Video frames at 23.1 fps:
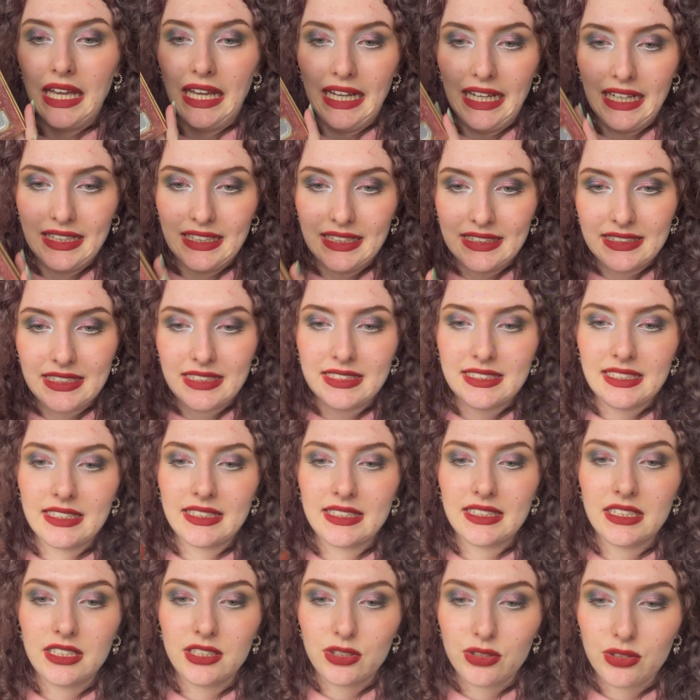And as I
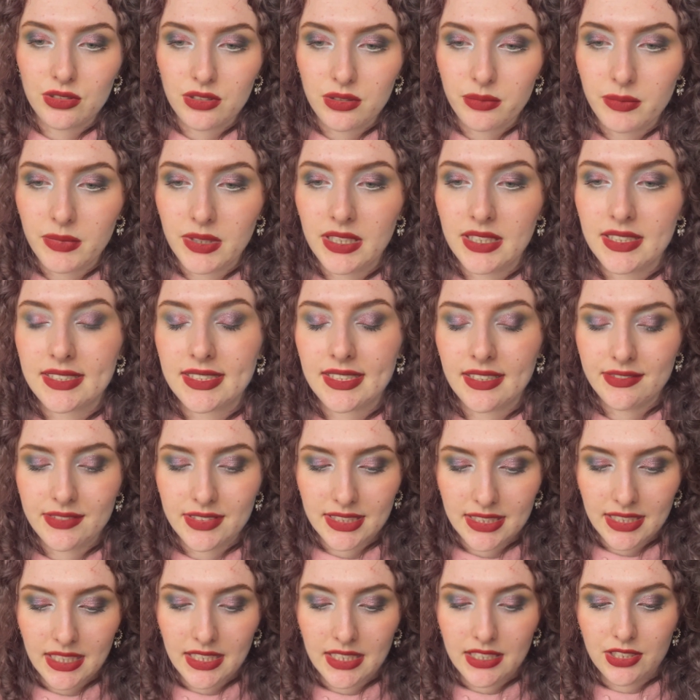said, it took me
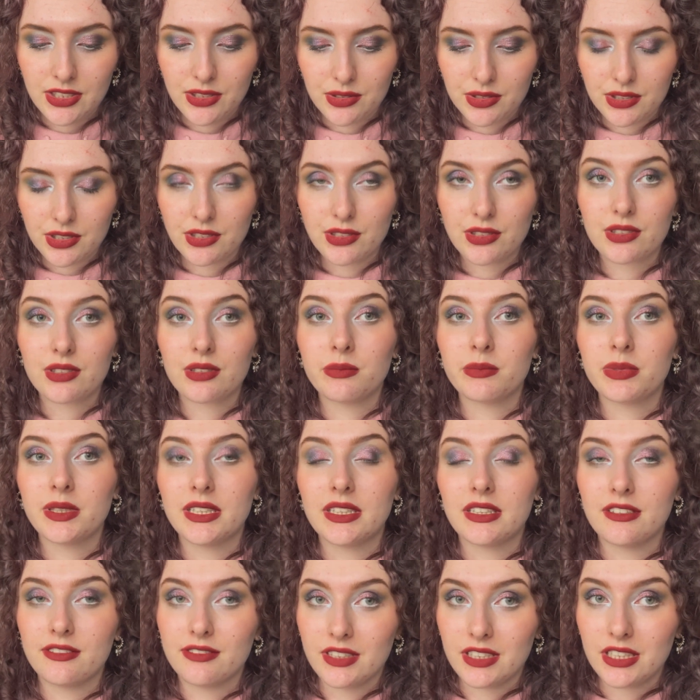78 uses to
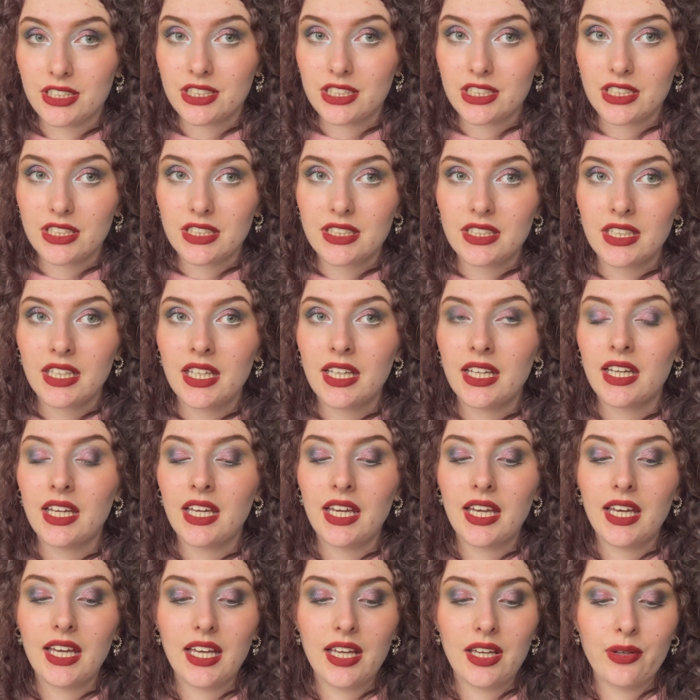completely finish it,
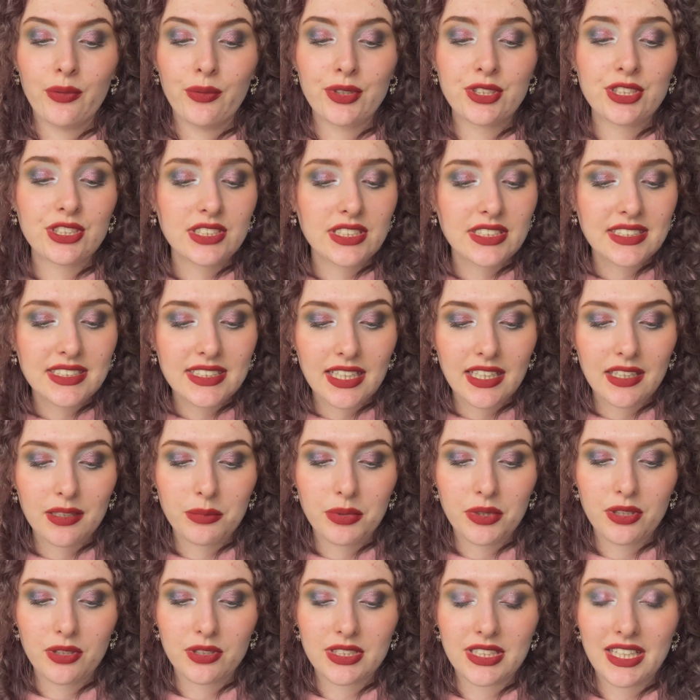which is insane
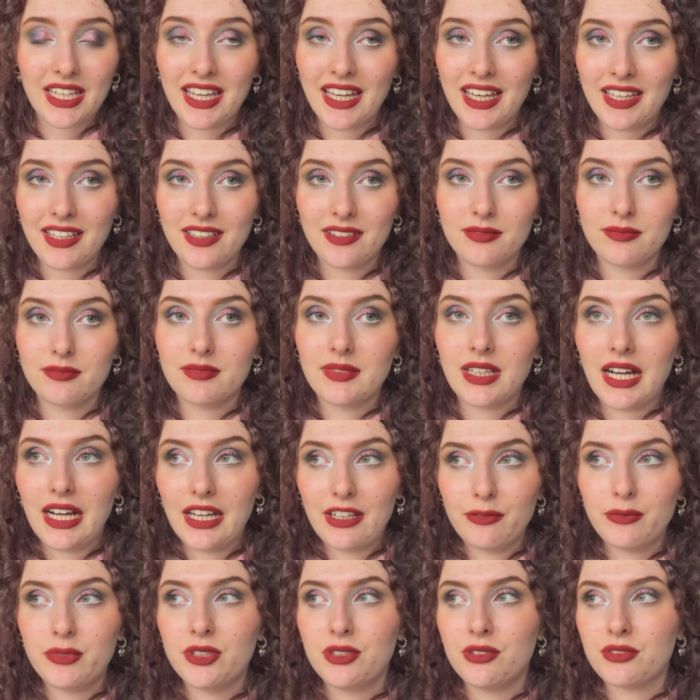because
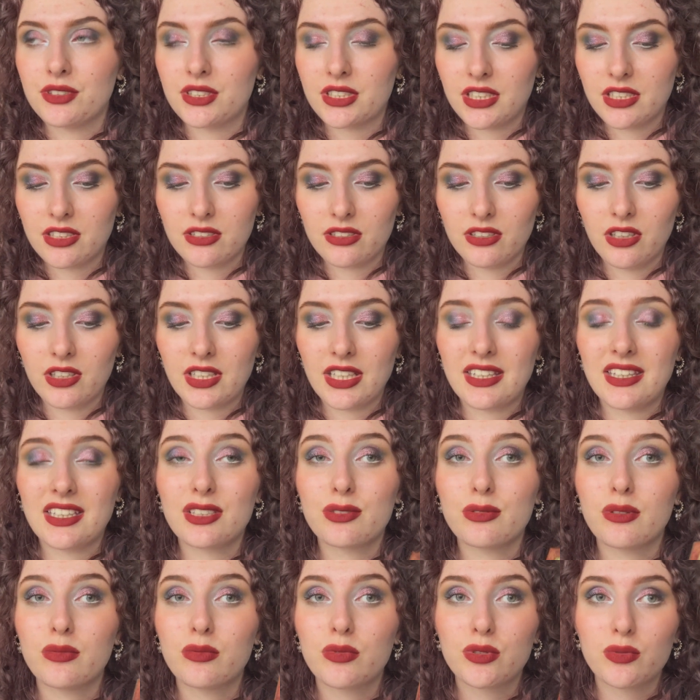I've been using it a lot, and this
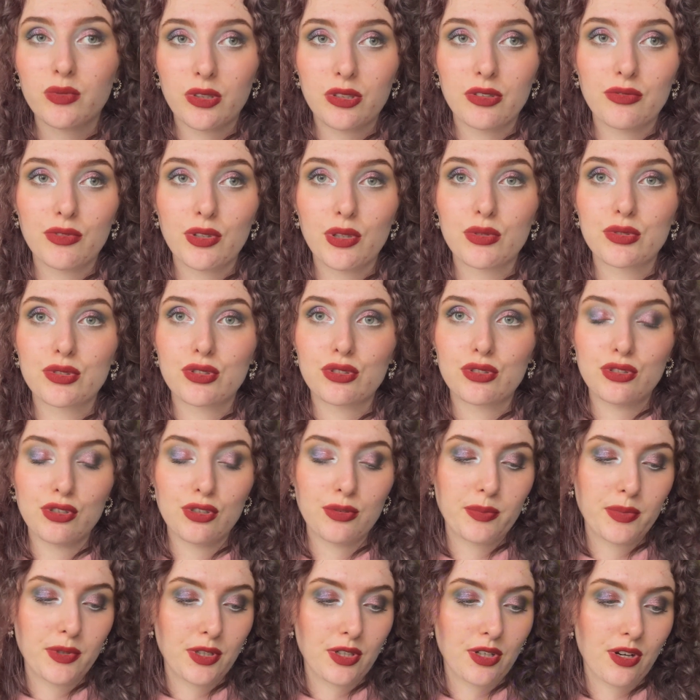one was one of those
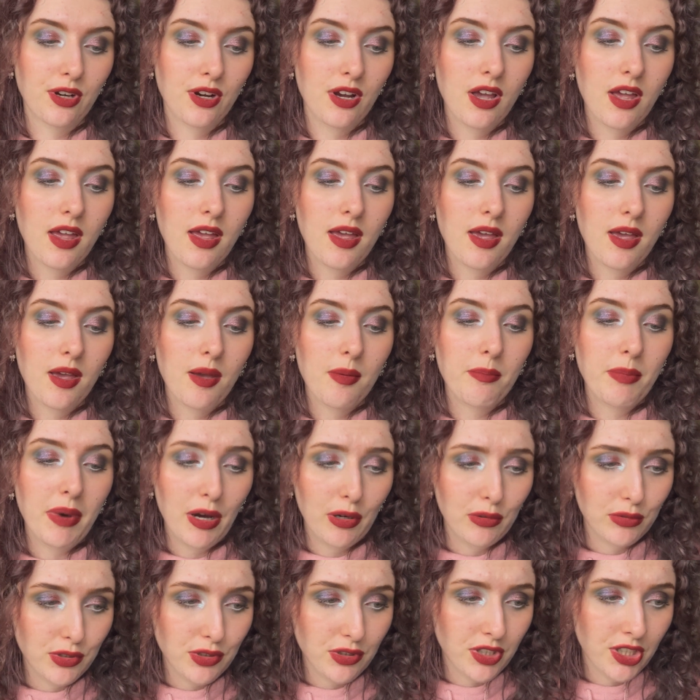super
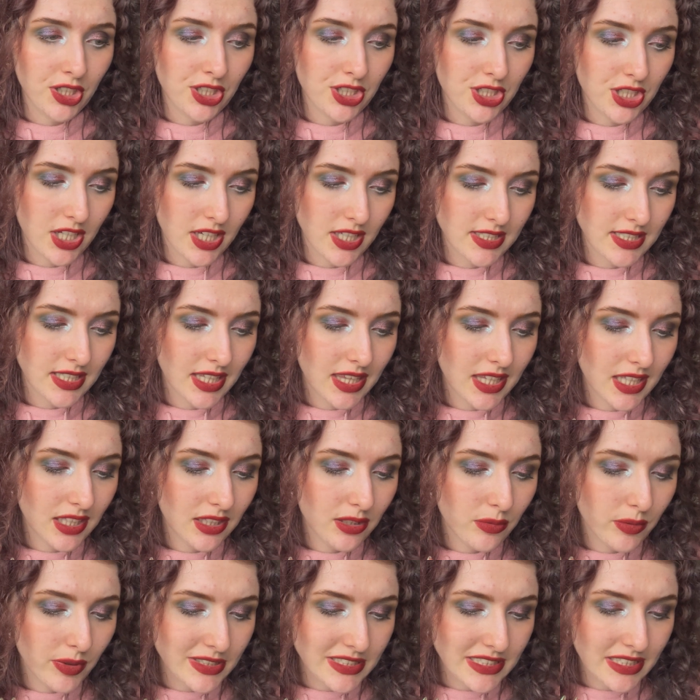powdery shades. I think
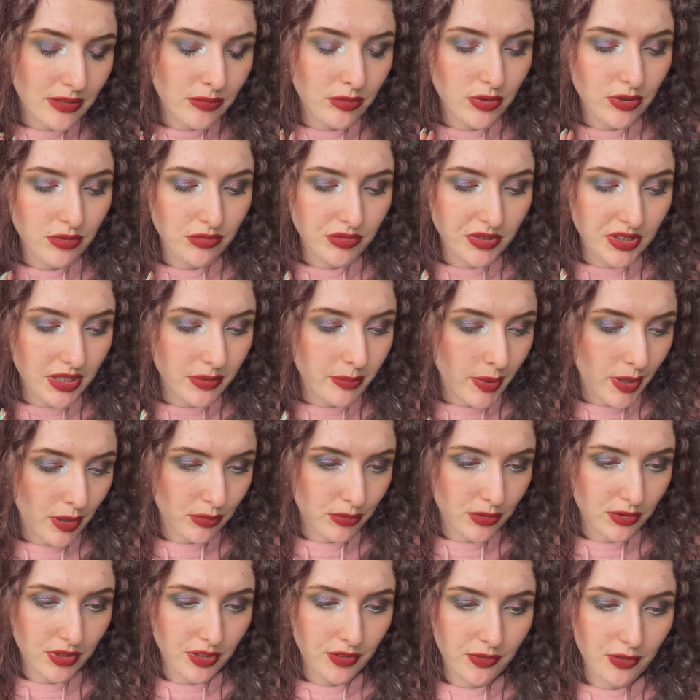the ones that were really
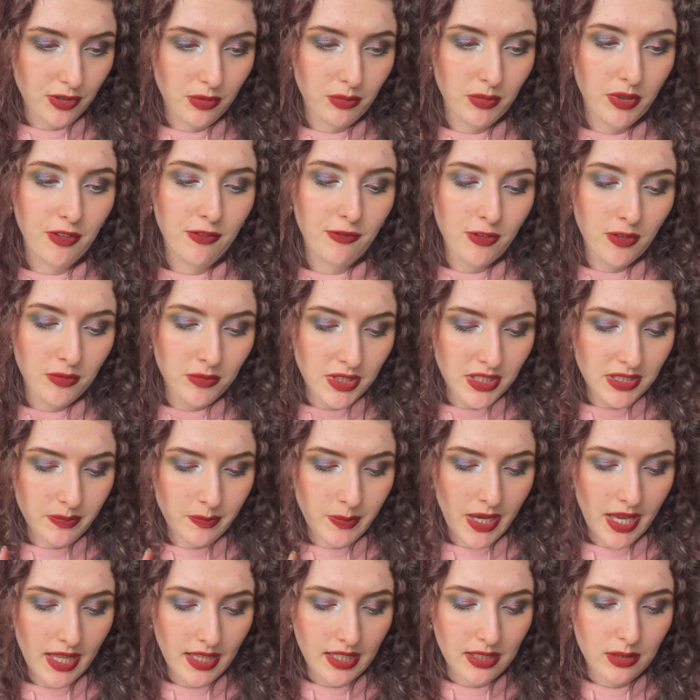powdery for me from this
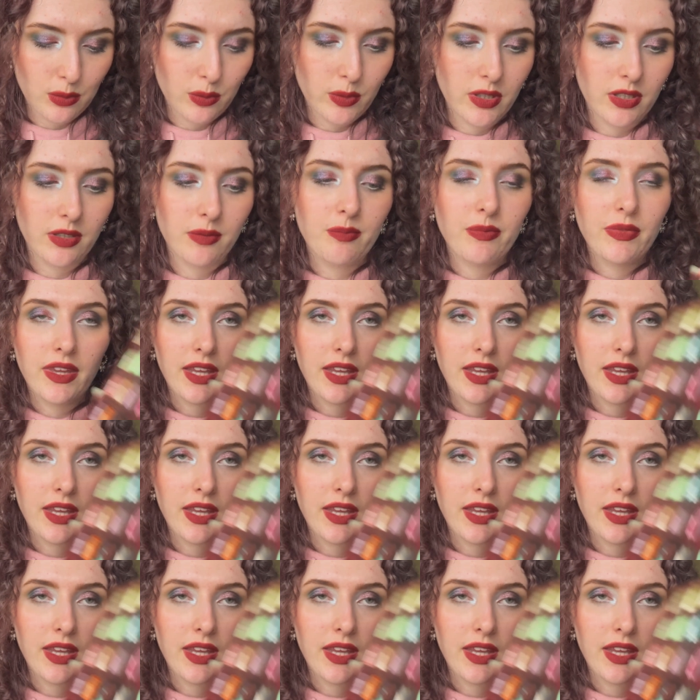palette were